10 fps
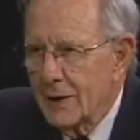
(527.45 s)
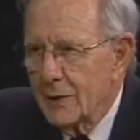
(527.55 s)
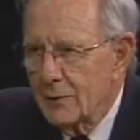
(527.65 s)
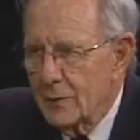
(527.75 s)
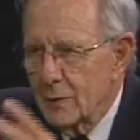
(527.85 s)

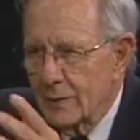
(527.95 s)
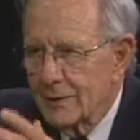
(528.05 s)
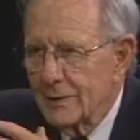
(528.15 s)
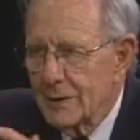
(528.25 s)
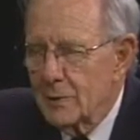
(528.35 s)
of the
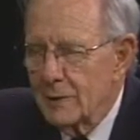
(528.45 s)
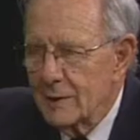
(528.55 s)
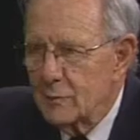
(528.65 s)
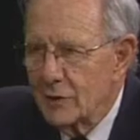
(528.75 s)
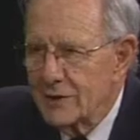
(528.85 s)
Little
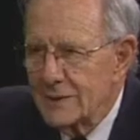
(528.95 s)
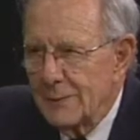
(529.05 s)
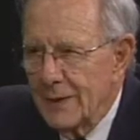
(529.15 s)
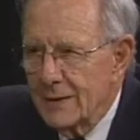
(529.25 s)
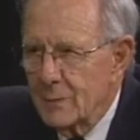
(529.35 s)
Red Bridge,
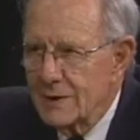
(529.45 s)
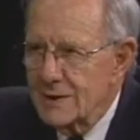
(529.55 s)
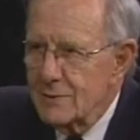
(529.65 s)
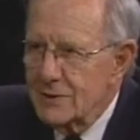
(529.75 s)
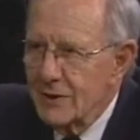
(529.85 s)
and
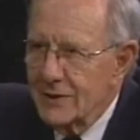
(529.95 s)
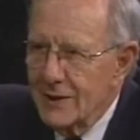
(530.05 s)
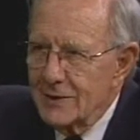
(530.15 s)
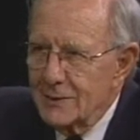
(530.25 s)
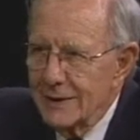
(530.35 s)
Betsy was on
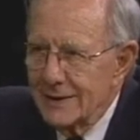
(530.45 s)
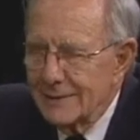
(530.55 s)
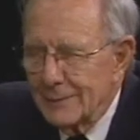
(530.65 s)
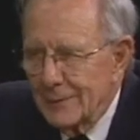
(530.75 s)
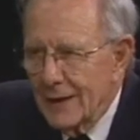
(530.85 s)
the other end,